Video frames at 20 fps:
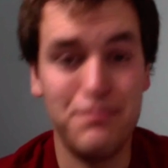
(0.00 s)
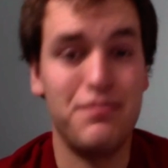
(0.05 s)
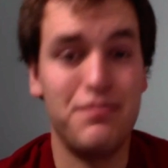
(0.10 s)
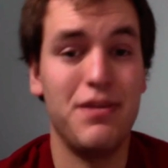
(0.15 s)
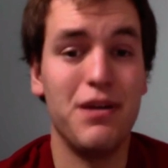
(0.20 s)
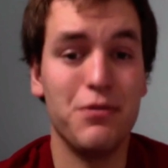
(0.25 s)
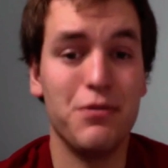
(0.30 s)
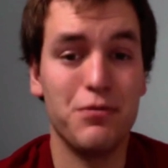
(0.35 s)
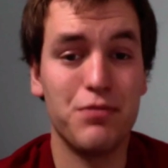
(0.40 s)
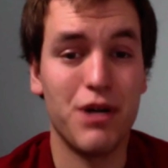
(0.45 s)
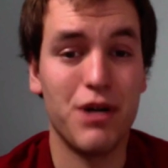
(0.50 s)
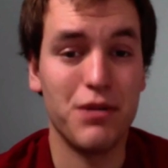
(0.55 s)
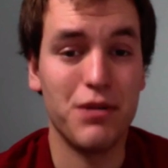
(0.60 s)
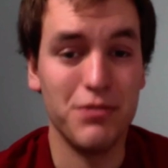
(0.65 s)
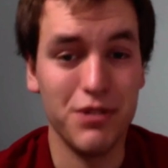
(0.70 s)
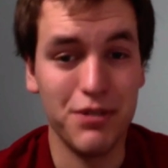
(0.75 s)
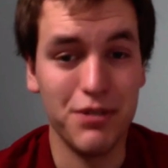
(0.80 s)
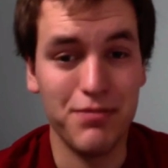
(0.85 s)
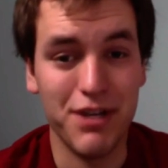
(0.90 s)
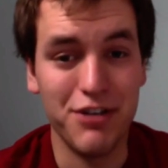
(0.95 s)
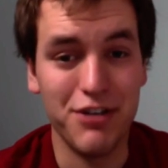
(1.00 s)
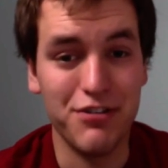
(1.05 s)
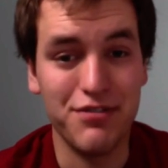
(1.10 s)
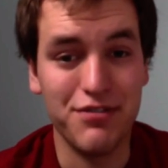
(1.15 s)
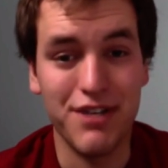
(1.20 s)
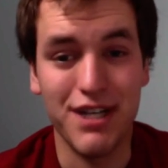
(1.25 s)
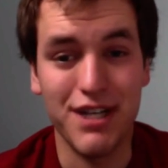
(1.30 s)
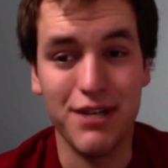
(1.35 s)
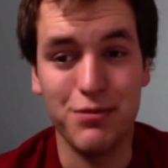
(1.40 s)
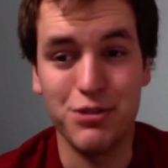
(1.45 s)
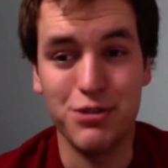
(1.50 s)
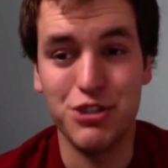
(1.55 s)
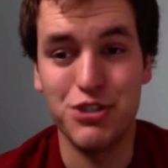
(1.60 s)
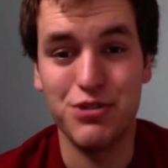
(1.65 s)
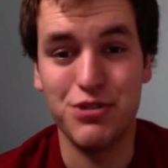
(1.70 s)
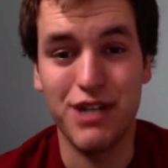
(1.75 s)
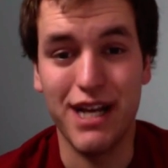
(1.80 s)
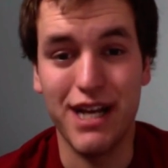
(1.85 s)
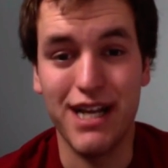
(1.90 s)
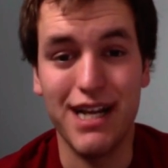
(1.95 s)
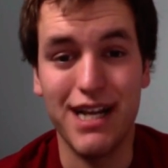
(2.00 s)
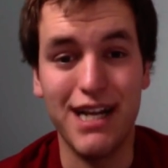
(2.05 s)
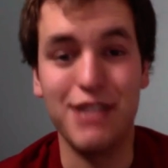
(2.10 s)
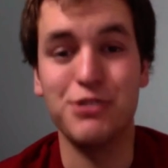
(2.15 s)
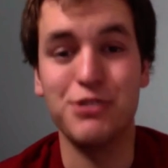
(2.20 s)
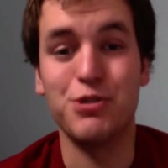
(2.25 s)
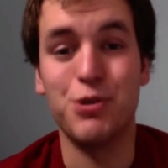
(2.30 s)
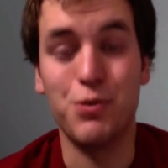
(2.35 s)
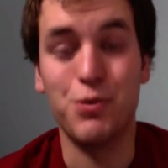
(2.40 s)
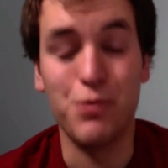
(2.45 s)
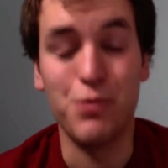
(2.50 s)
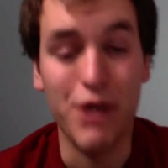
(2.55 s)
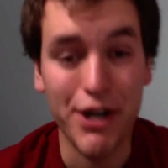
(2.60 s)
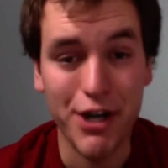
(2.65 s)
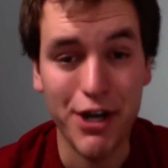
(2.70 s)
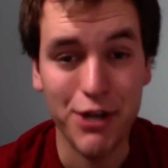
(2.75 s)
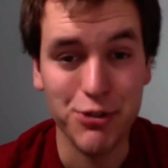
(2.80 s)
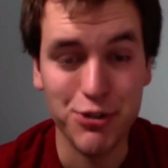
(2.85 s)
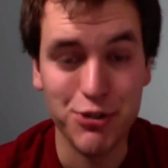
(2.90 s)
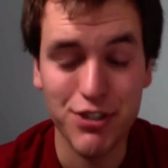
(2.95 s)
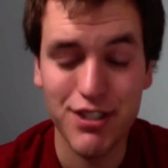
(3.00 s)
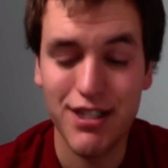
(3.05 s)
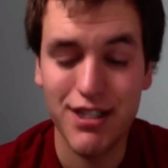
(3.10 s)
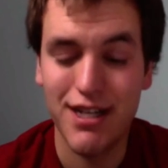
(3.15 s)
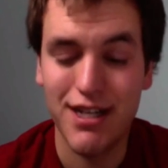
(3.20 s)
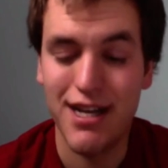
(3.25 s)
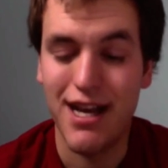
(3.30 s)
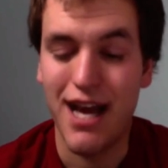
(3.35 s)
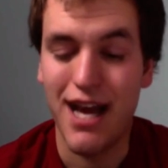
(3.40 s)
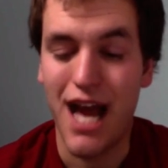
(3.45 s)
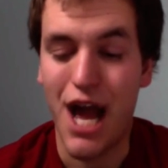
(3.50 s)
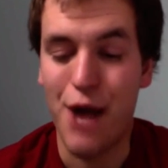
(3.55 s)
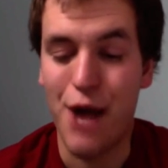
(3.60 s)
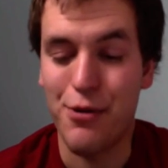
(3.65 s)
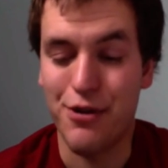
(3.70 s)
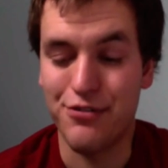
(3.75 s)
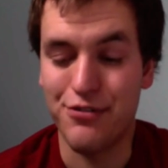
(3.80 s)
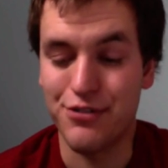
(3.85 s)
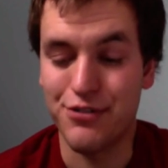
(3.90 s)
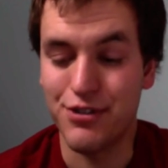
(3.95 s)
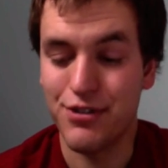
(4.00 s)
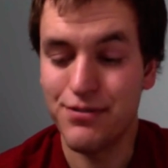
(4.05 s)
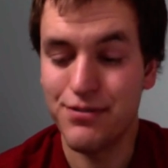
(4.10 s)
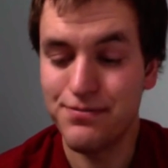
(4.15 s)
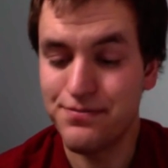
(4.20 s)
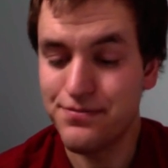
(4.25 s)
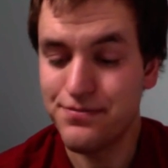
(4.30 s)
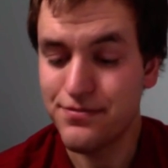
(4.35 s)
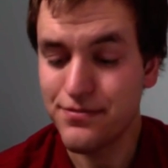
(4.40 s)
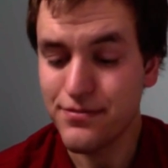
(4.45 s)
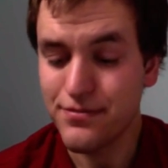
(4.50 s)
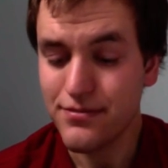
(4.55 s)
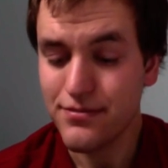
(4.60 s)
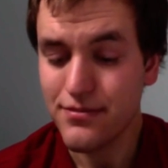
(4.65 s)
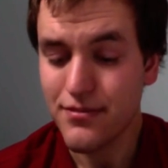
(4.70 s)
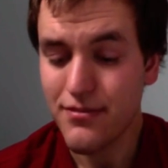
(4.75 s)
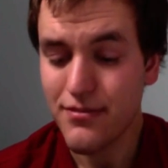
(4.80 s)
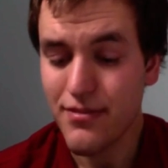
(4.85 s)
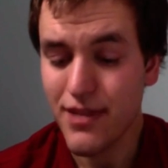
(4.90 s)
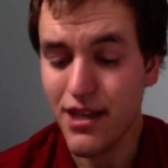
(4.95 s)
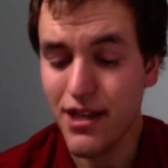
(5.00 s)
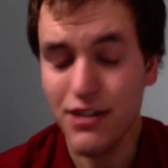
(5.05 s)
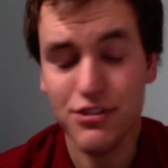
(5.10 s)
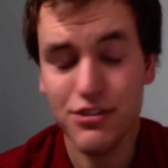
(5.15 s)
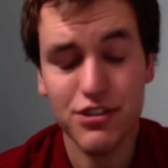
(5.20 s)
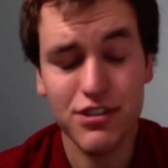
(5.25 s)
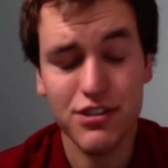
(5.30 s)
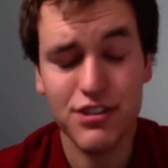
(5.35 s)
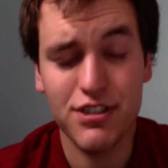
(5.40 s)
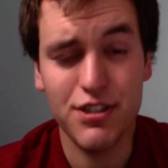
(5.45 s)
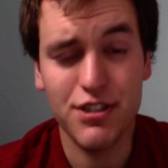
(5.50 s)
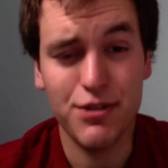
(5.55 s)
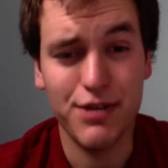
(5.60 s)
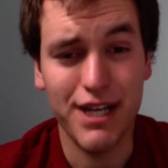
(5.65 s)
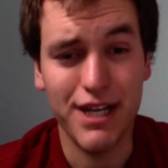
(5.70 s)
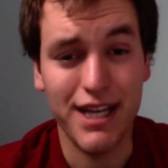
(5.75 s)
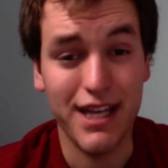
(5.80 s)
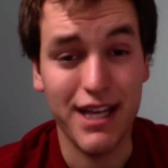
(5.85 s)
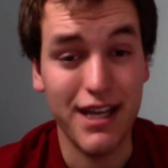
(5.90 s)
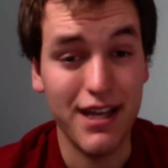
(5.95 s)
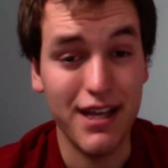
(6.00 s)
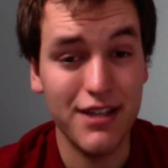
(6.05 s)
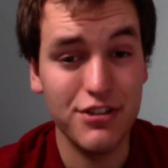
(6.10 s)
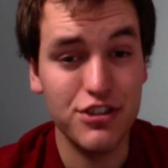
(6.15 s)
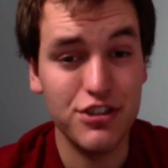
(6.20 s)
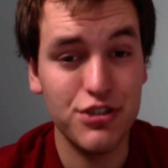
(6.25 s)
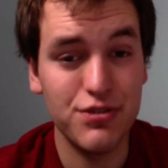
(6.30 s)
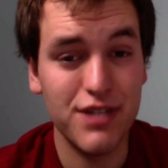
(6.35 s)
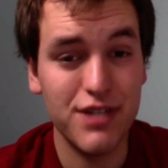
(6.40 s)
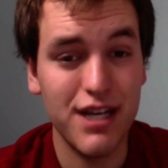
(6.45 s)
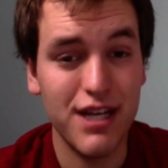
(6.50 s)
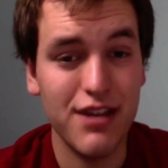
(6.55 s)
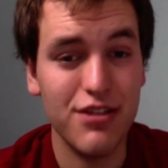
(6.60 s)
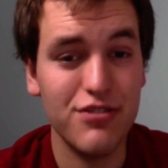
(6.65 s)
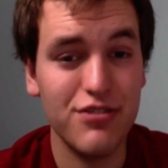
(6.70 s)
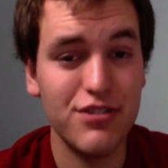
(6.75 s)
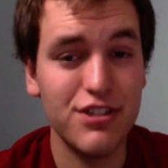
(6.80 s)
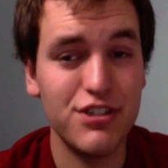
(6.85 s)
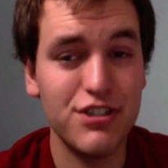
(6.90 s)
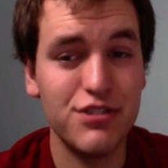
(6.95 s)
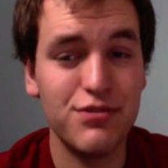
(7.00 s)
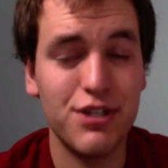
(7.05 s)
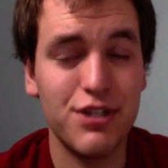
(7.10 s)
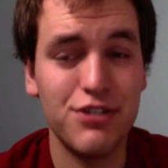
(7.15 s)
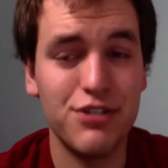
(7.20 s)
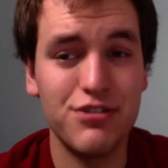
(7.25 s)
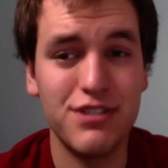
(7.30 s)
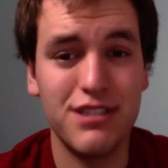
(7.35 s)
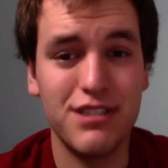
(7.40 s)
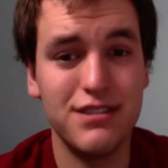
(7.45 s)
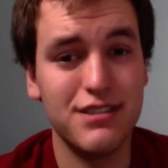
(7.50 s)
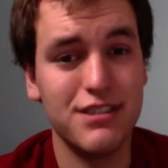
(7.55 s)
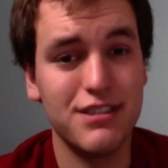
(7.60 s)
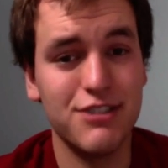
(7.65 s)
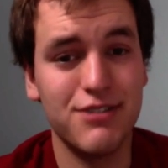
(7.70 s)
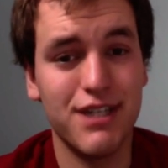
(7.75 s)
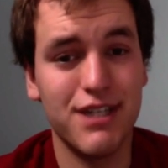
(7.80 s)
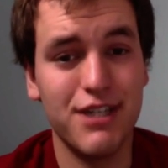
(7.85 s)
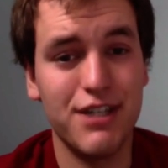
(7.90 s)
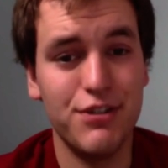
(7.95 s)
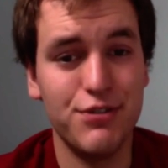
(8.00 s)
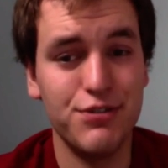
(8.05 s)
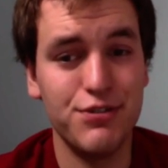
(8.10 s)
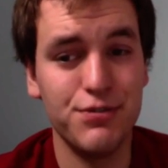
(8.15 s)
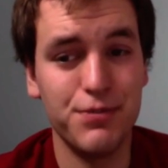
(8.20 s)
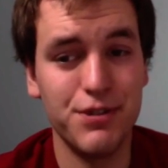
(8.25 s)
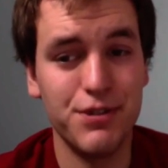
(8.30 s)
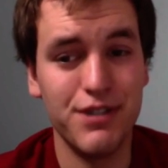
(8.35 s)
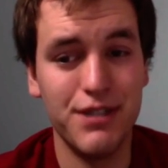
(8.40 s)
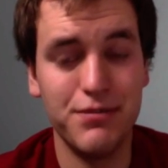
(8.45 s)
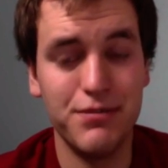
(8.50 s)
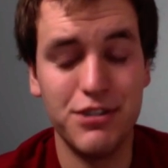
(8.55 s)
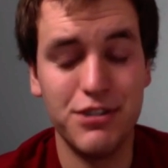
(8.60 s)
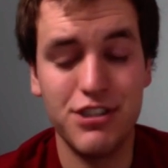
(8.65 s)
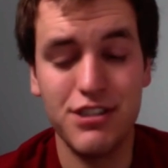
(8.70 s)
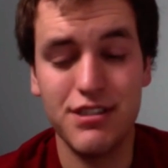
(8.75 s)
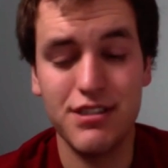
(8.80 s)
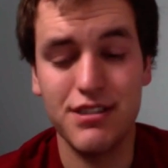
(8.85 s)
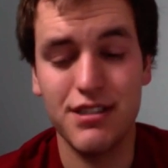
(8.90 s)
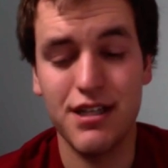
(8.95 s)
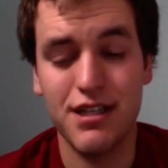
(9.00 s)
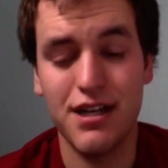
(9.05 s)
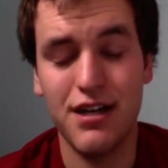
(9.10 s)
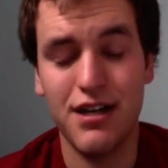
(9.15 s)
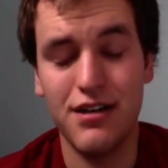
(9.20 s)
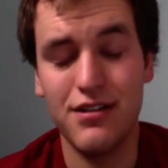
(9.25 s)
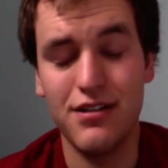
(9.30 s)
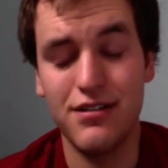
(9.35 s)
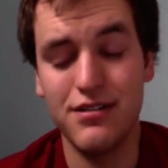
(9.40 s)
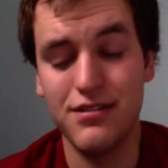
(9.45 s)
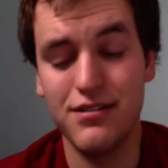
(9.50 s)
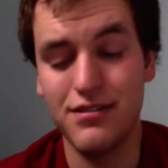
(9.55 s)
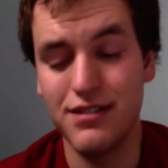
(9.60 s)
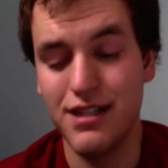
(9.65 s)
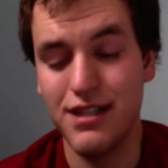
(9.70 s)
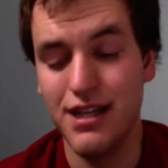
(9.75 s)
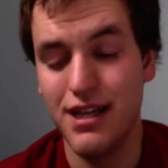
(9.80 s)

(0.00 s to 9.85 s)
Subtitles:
It would probably look better if I was shooting at ISO 100. However, it's good to know I can shoot at 3200 and still get usable images. I'll,